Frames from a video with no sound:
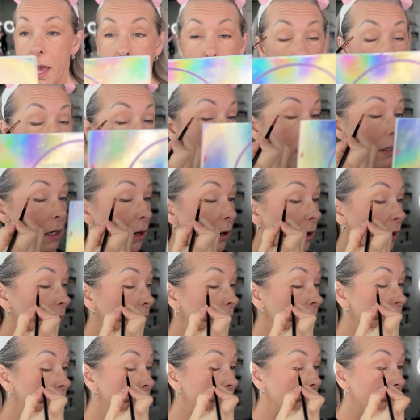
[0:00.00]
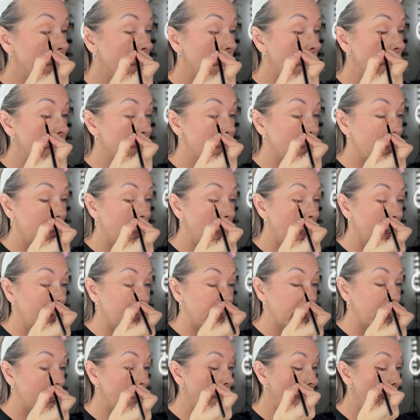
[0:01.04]
And honestly, guys,
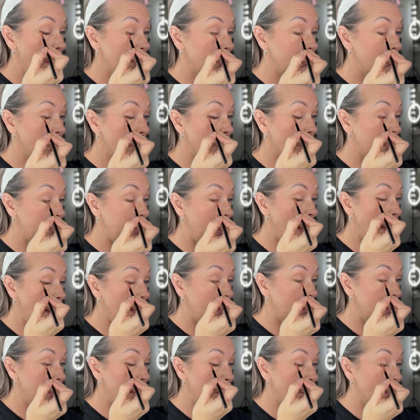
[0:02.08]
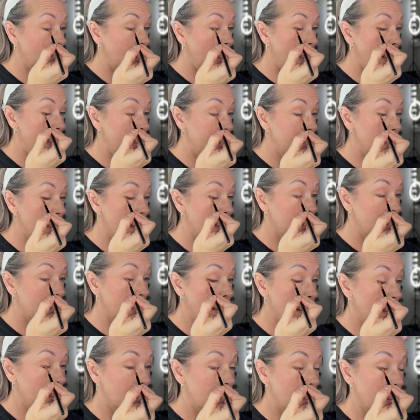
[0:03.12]
whatever contour palette you like,
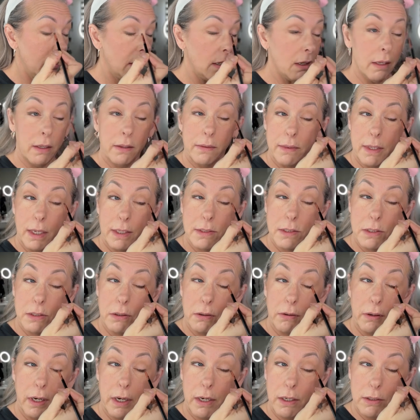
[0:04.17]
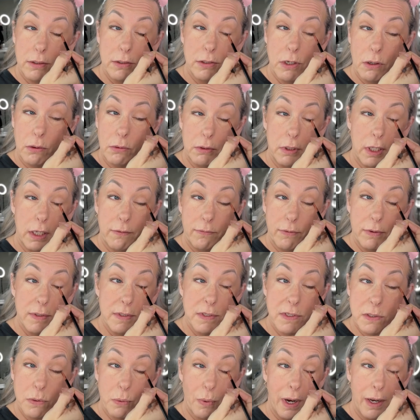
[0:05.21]
that's great. Don't even
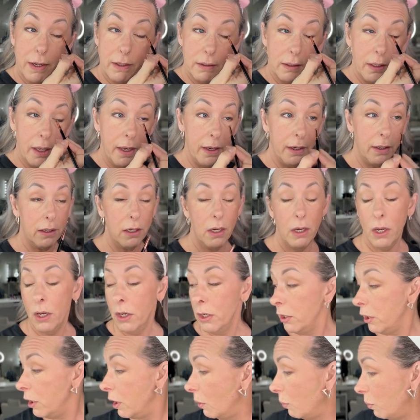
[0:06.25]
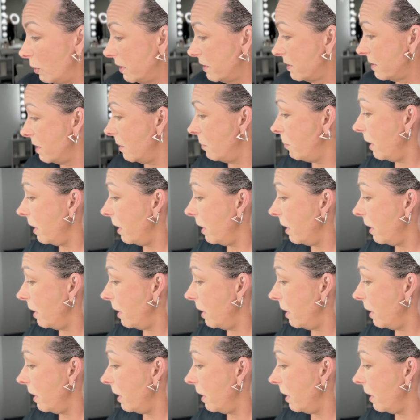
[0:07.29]
sweat. Like, you know, what's the